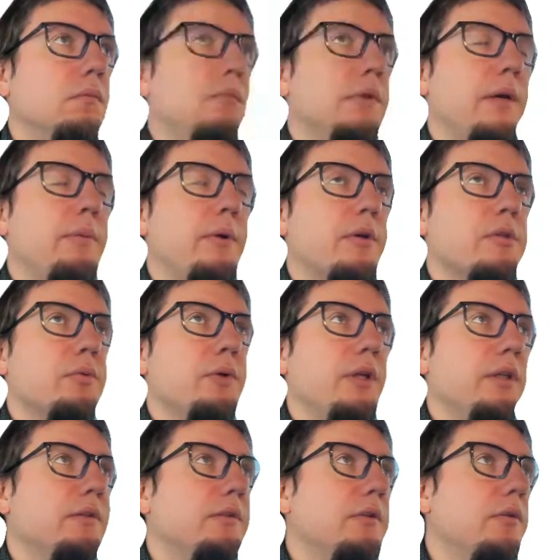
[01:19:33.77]
Yeah, because we
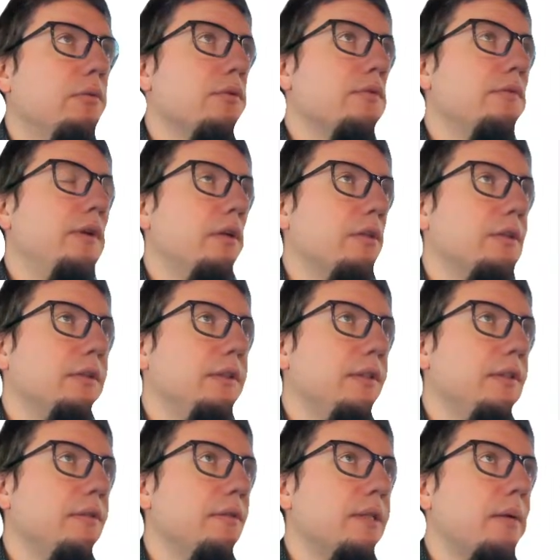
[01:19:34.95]
need those velocities
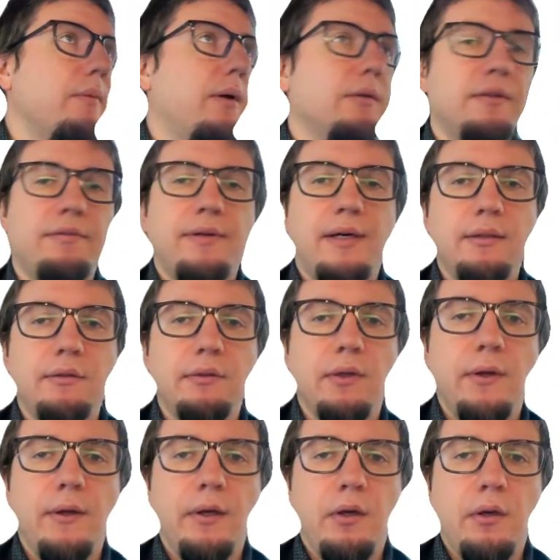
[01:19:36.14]
somehow defined.
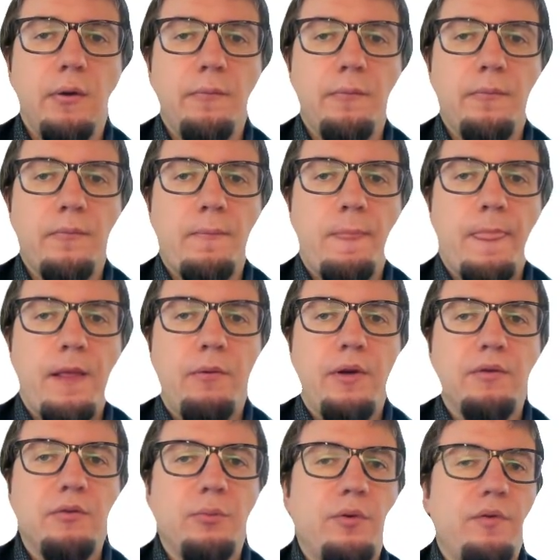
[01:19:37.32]
We
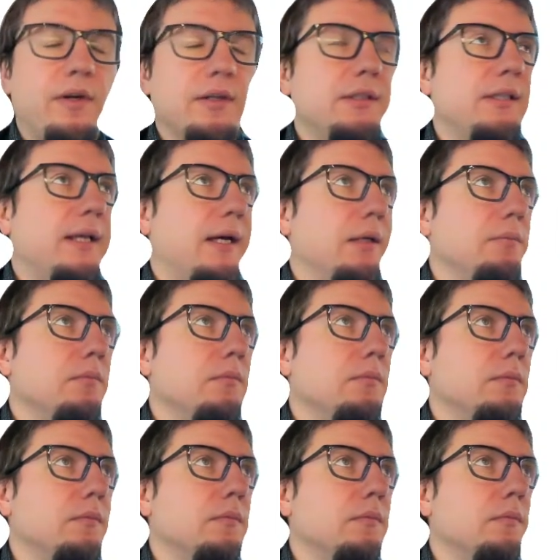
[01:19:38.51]
have to provide time,
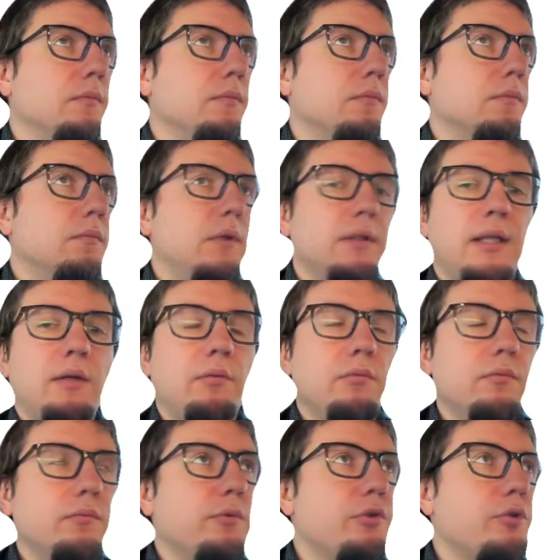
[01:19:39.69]
and
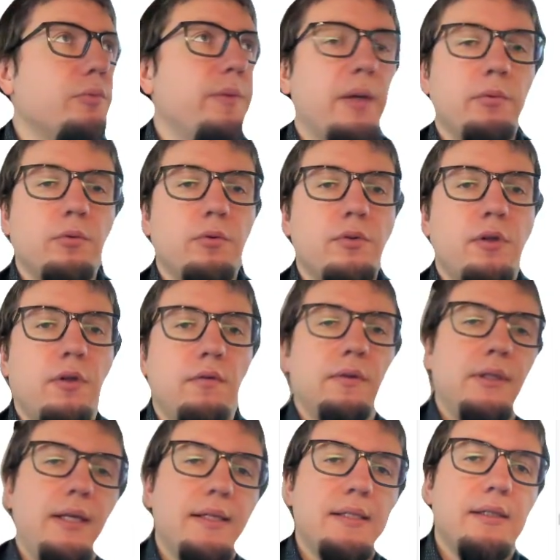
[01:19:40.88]
then we should be able to solve it.
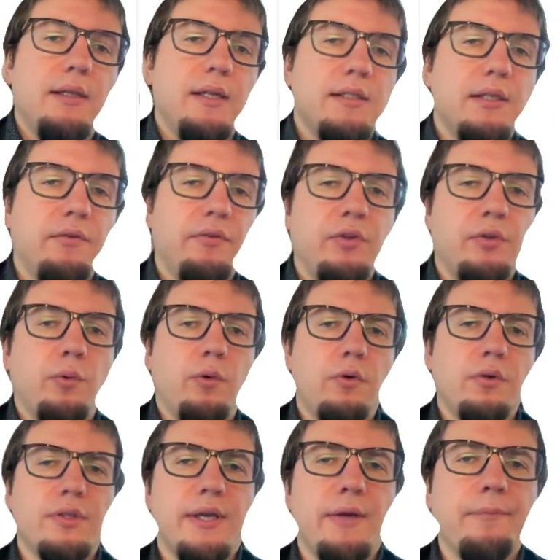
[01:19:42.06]
Let's see if it
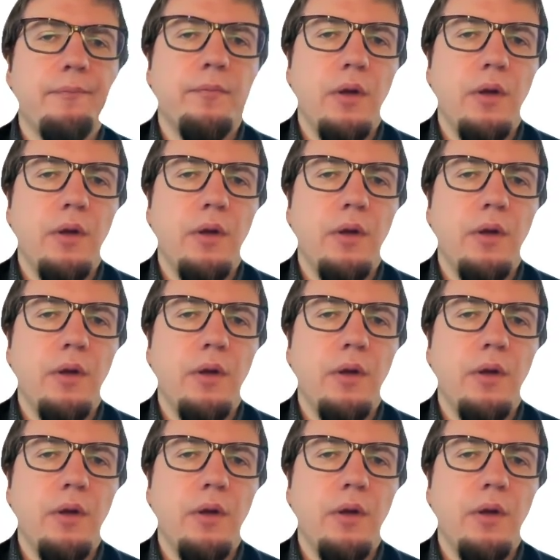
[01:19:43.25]
works. Yeah.